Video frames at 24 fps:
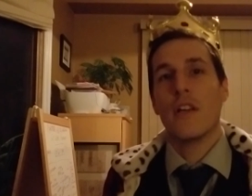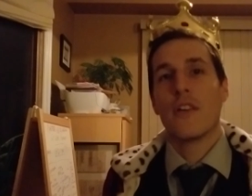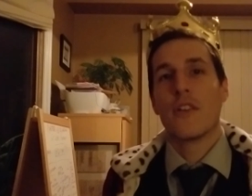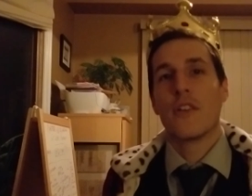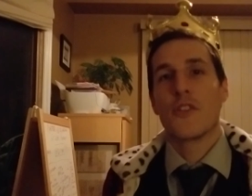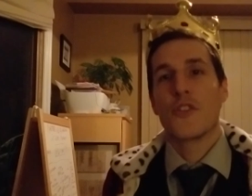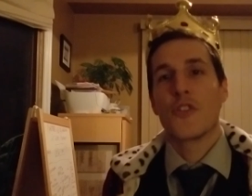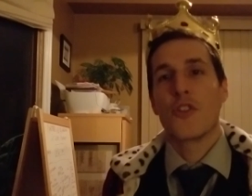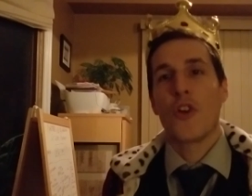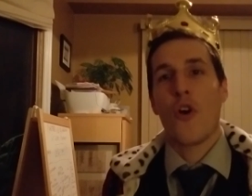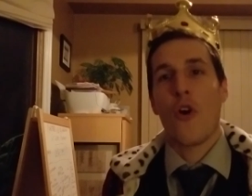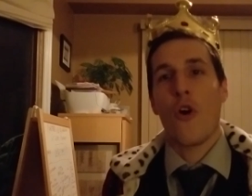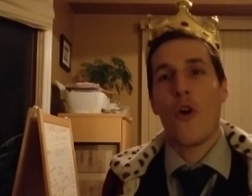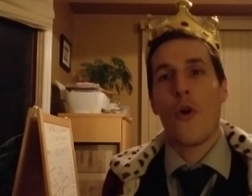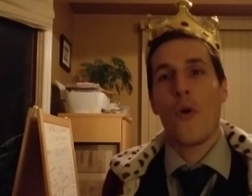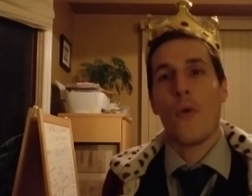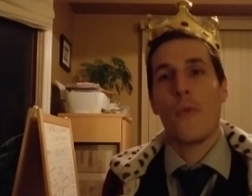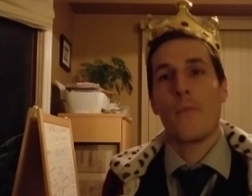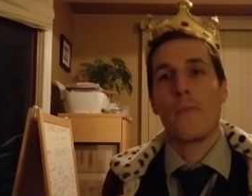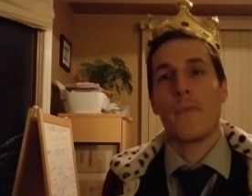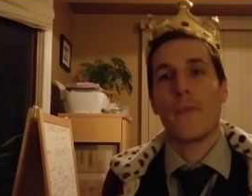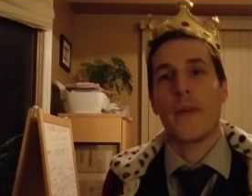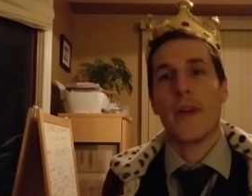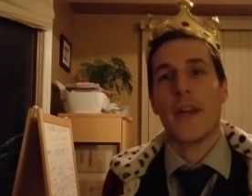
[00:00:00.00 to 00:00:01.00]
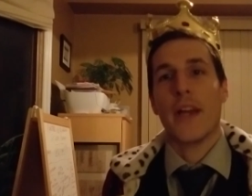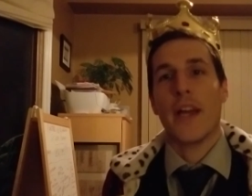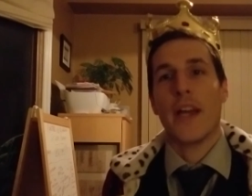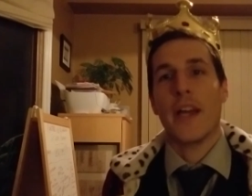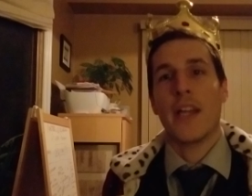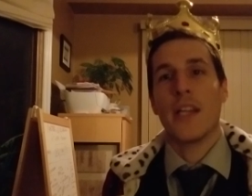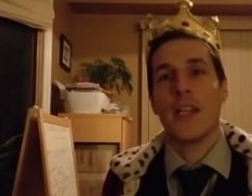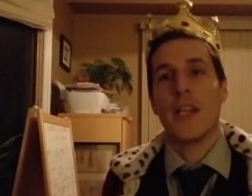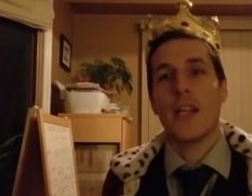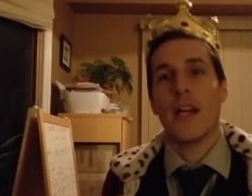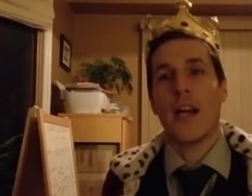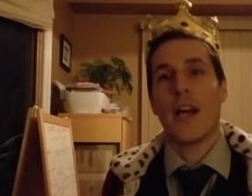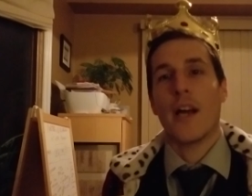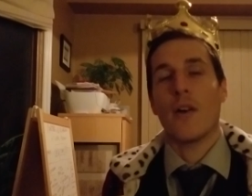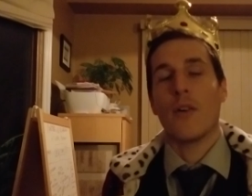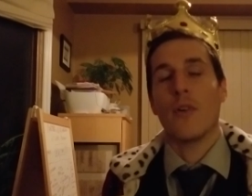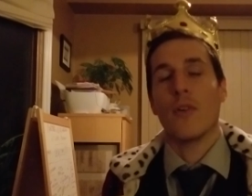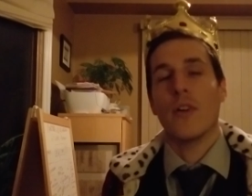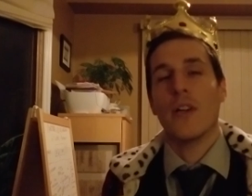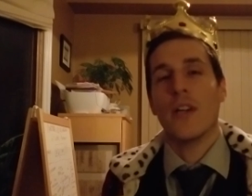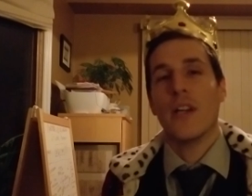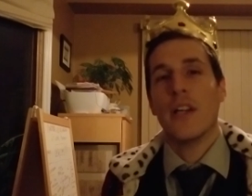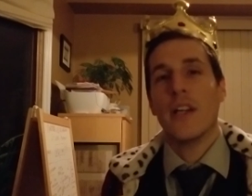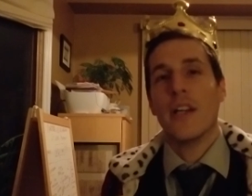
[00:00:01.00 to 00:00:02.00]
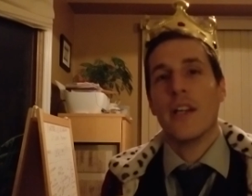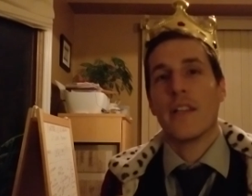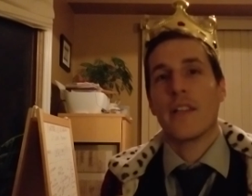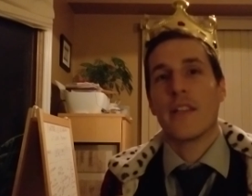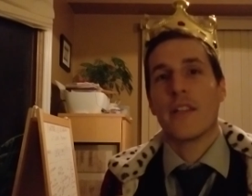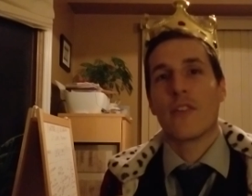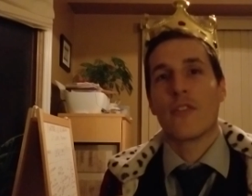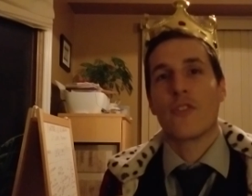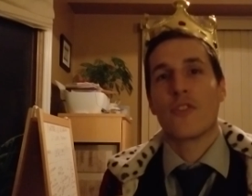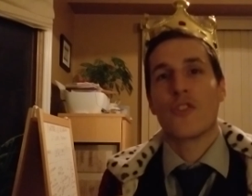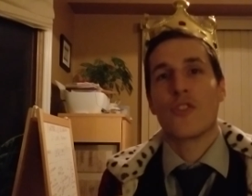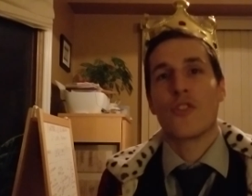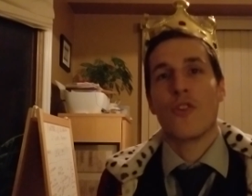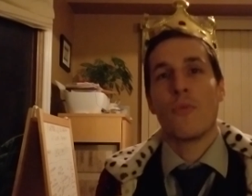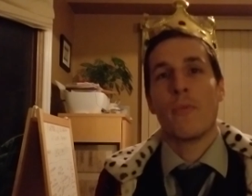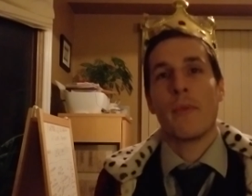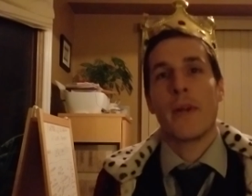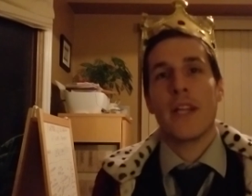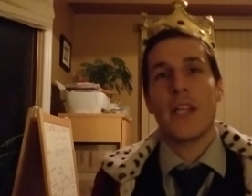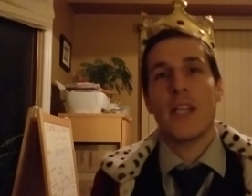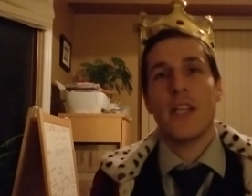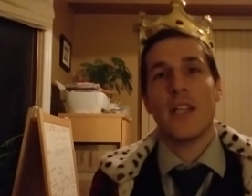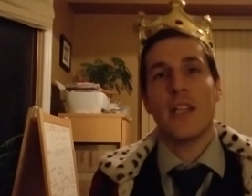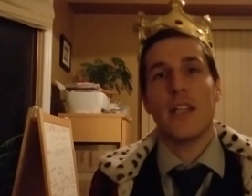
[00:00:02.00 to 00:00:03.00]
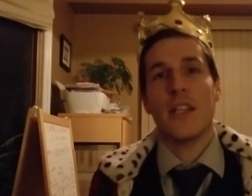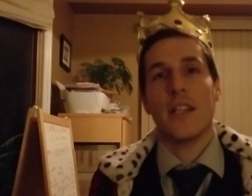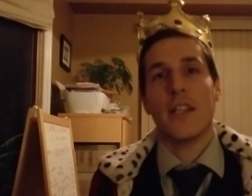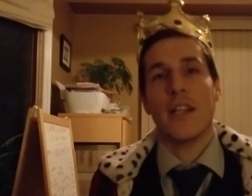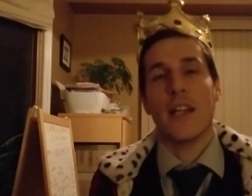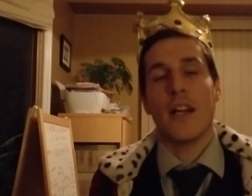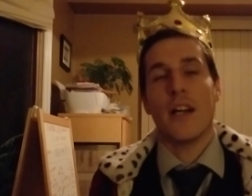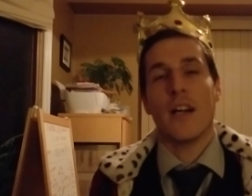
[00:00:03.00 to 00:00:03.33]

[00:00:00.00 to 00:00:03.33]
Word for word: so anyhow there's so many